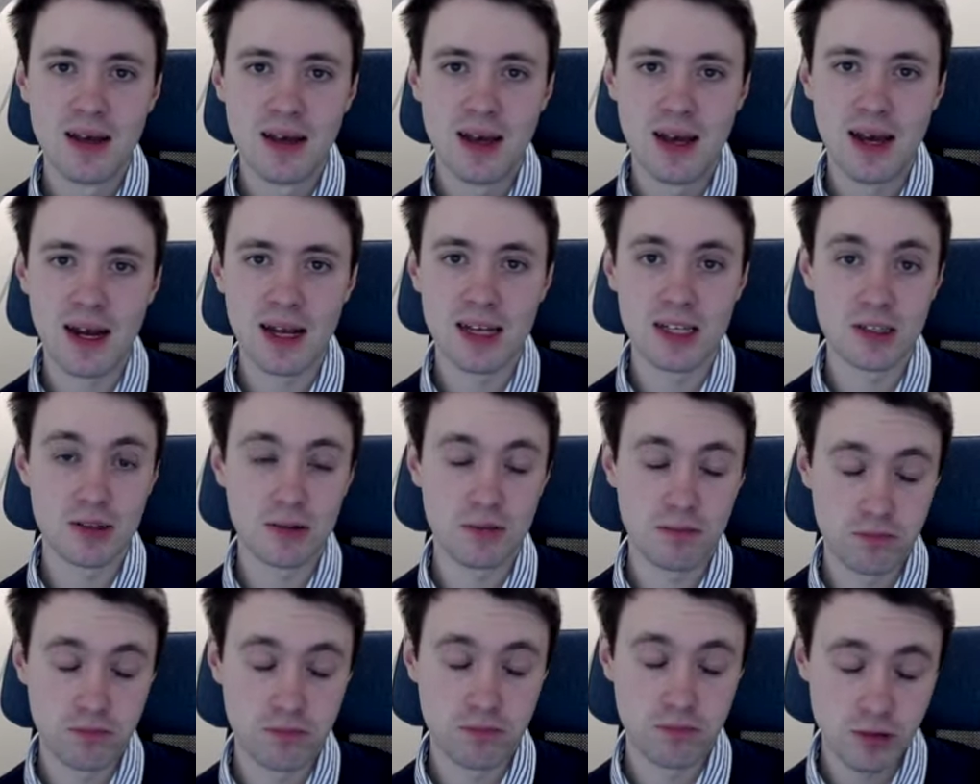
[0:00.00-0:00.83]
and has
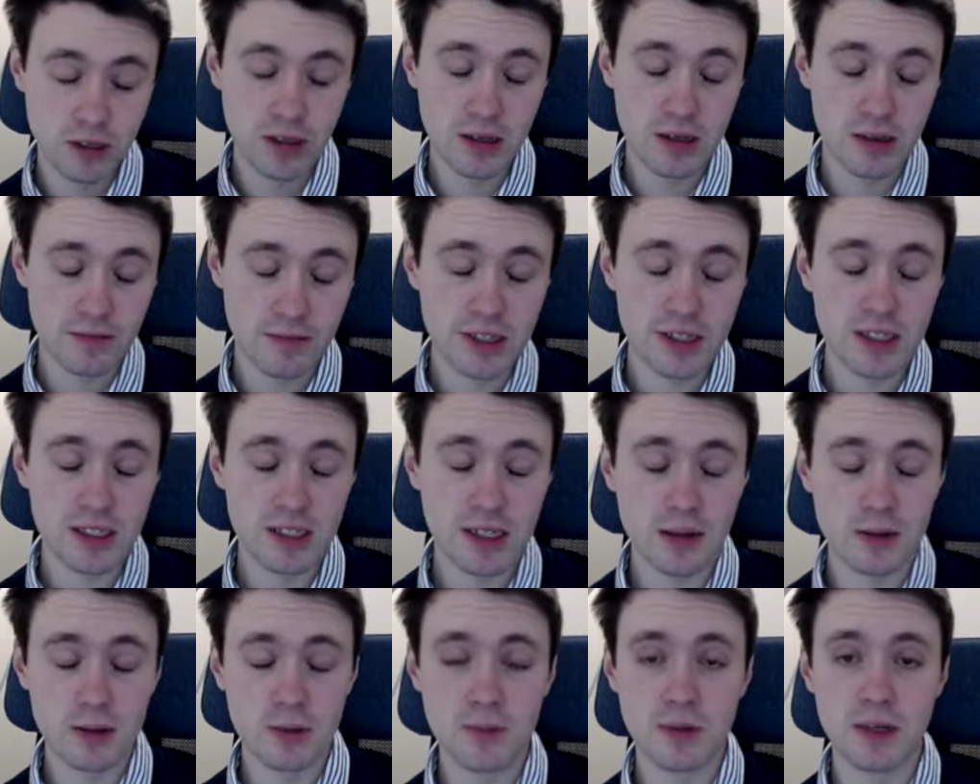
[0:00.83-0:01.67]
re- in recent
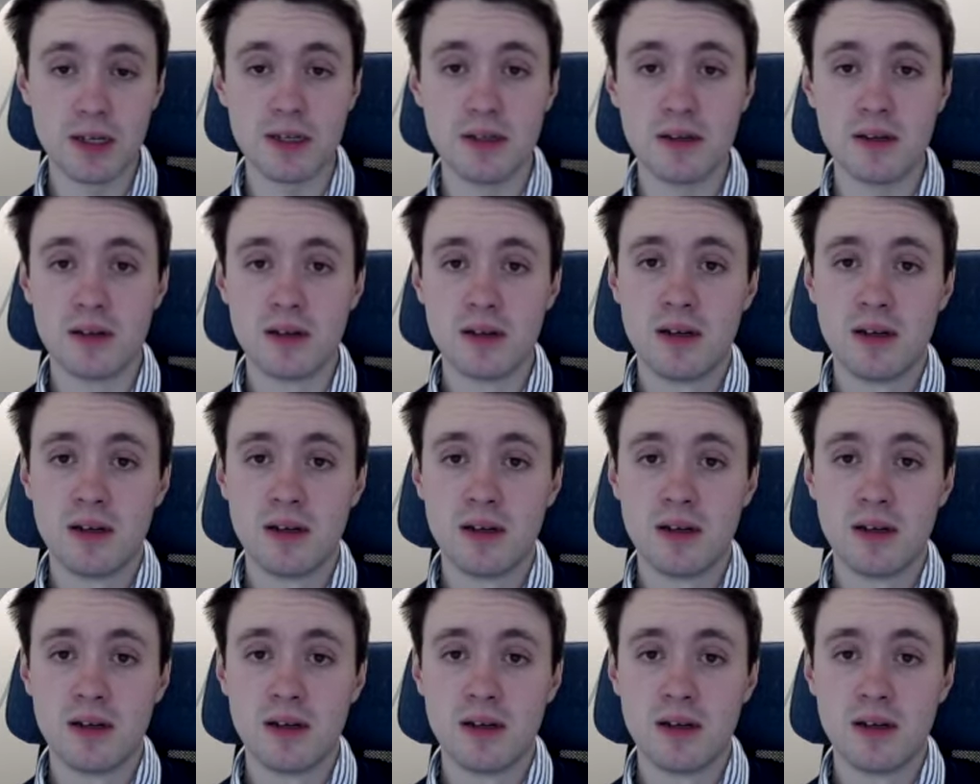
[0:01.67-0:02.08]
times been